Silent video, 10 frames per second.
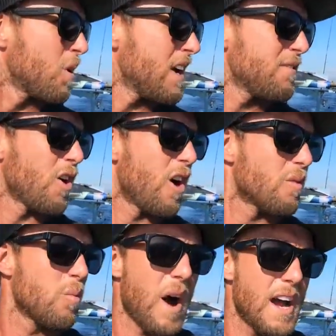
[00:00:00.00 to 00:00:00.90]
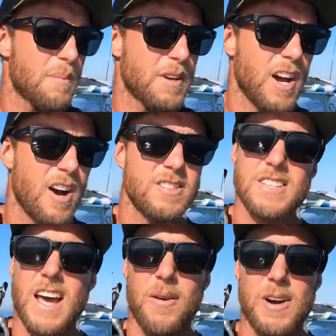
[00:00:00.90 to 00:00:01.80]
we've gone way up the coast
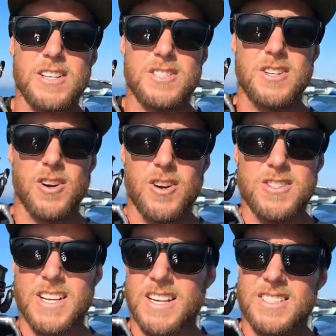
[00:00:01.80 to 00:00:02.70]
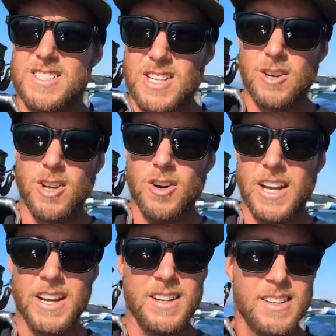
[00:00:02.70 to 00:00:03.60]
now. We're just cruising, still
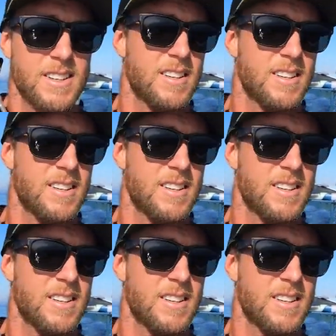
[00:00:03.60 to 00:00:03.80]
looking,